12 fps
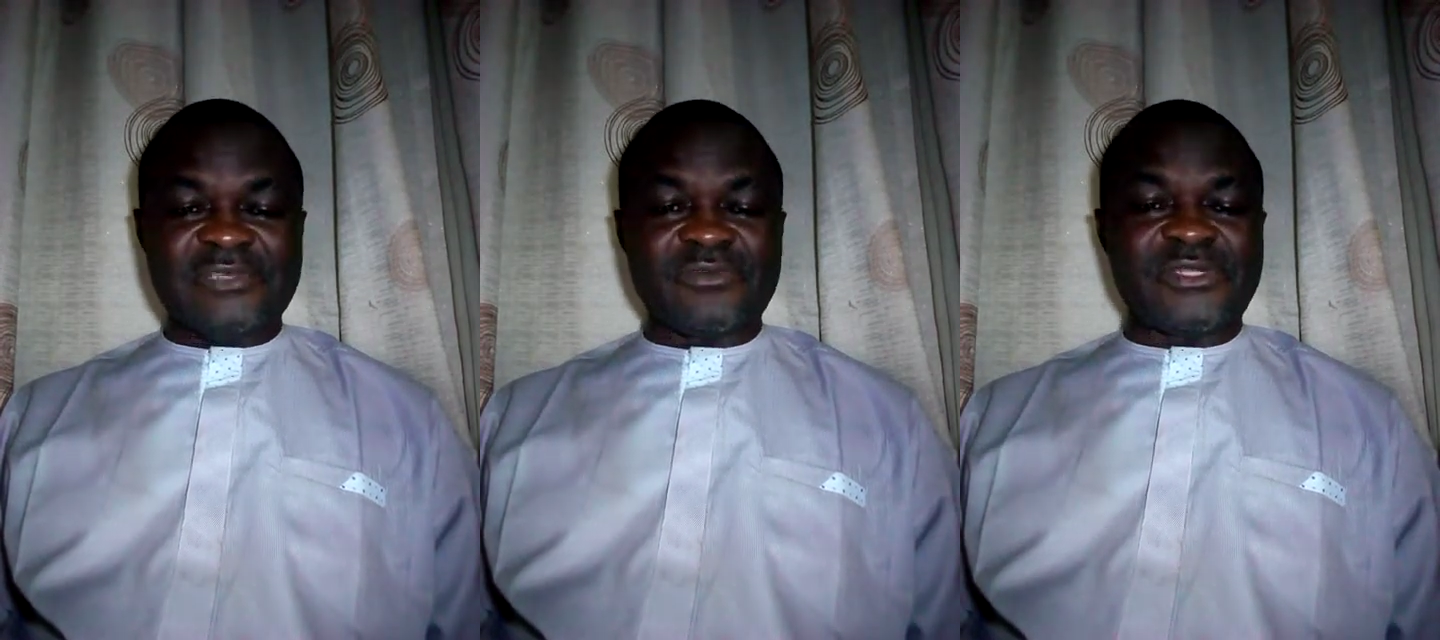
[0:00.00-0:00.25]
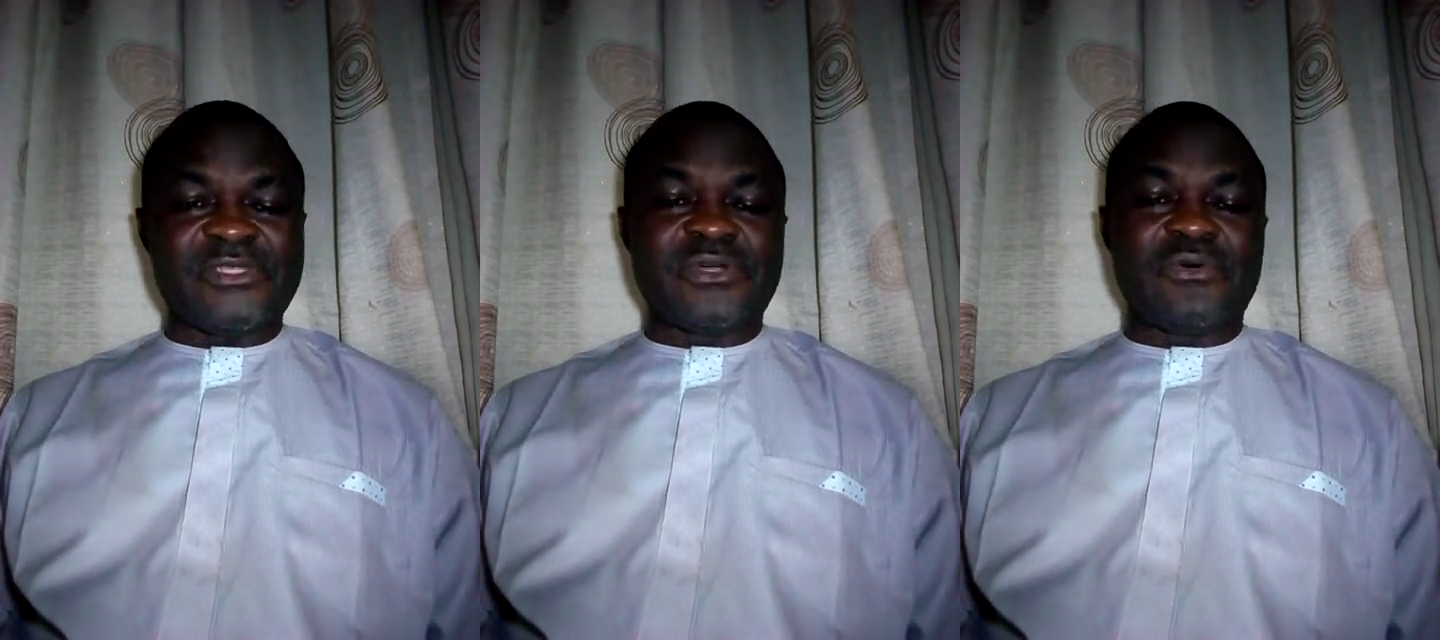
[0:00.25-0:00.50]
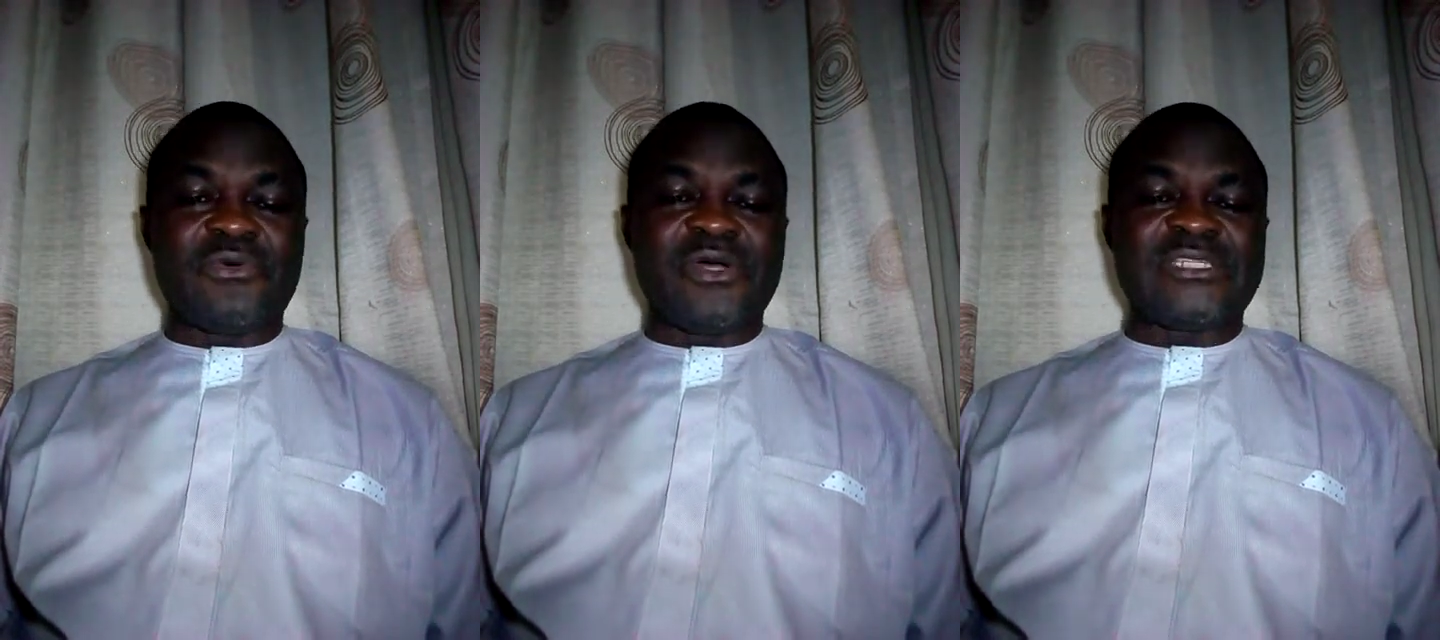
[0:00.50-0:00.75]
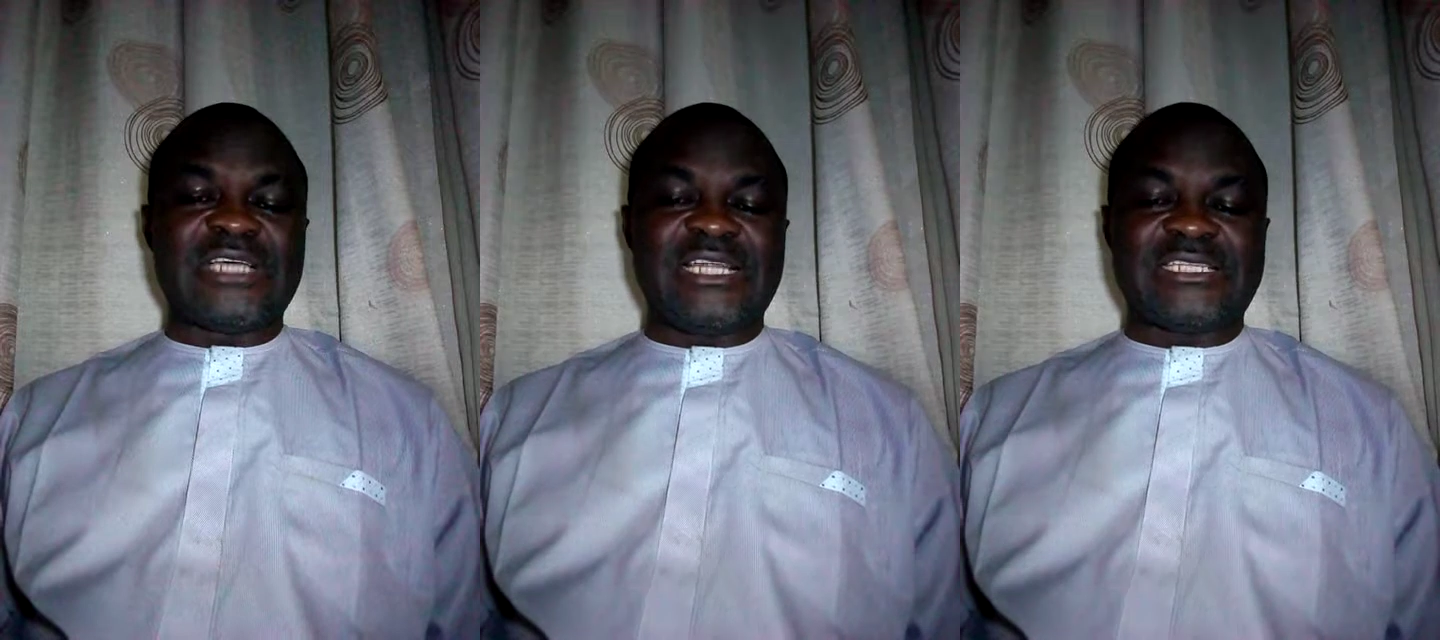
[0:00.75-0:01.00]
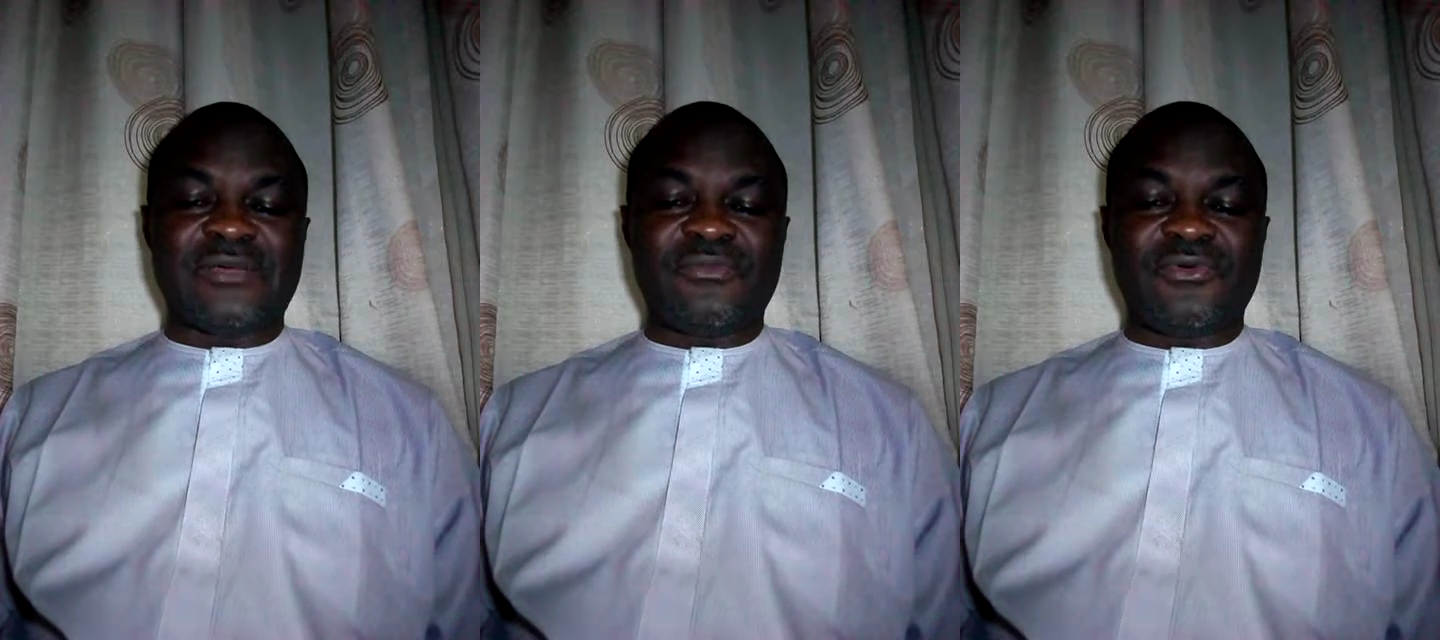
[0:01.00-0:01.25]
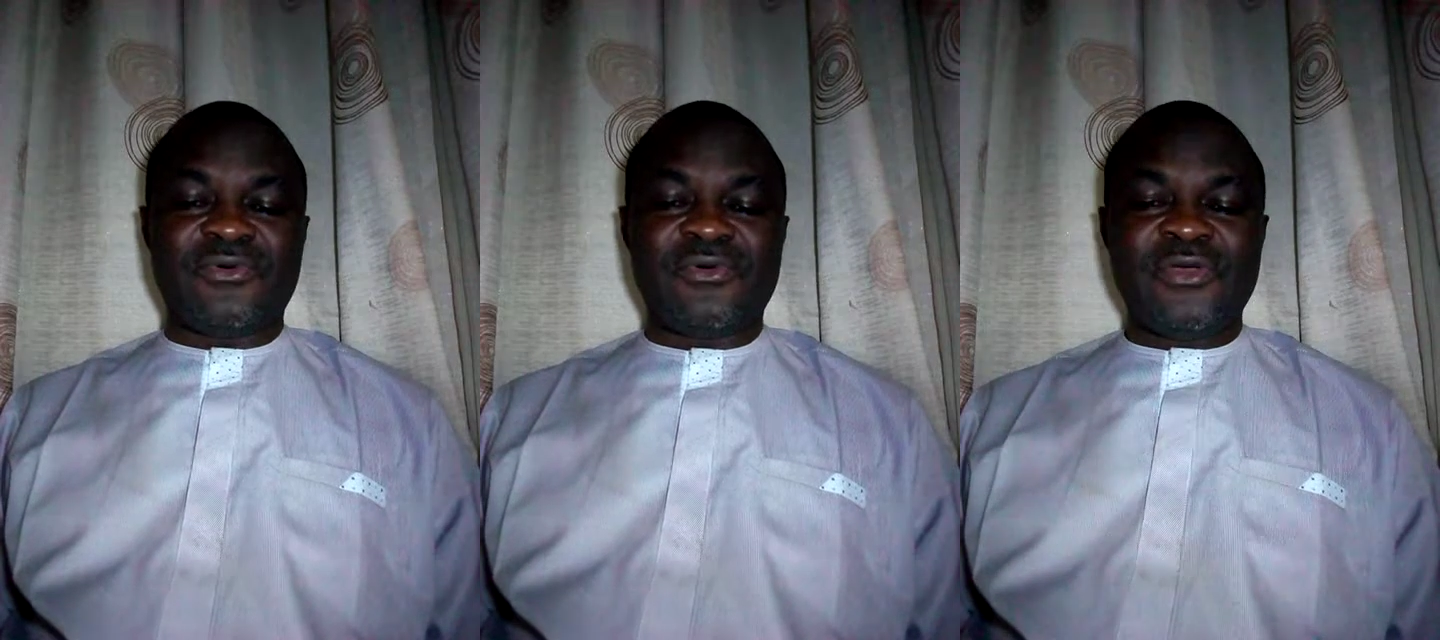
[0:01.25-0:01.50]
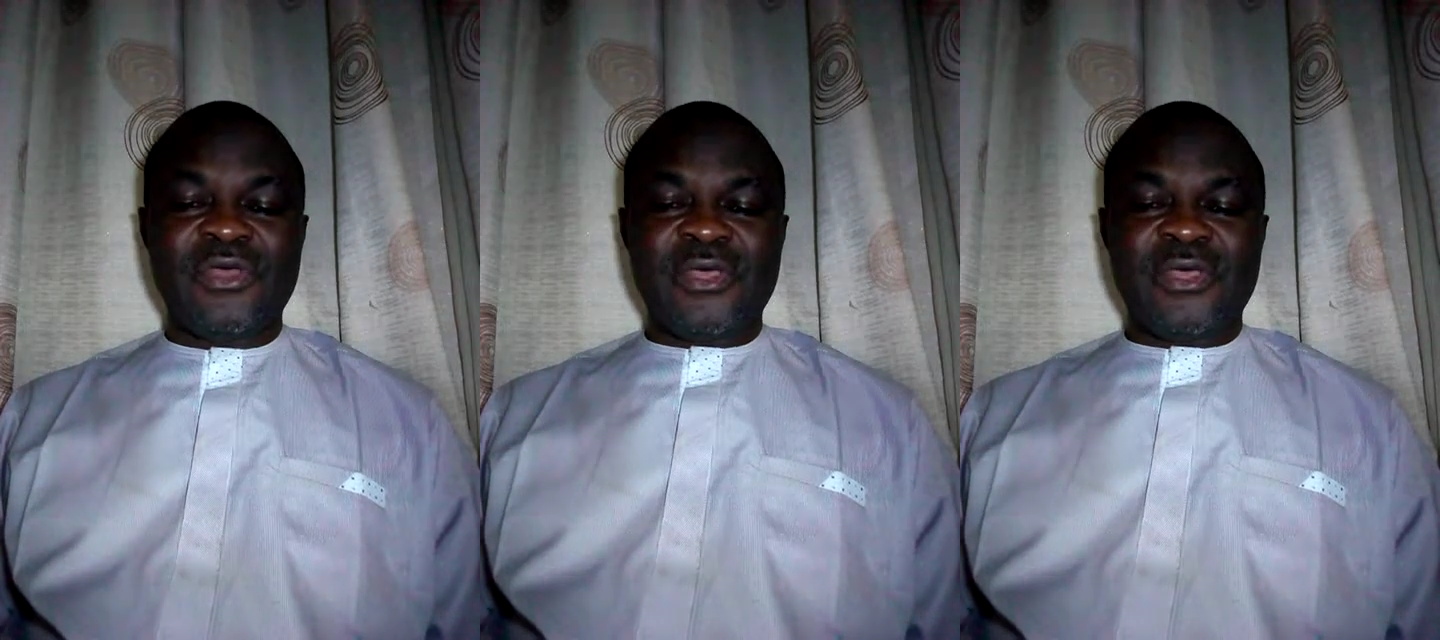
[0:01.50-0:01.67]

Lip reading: with your water table,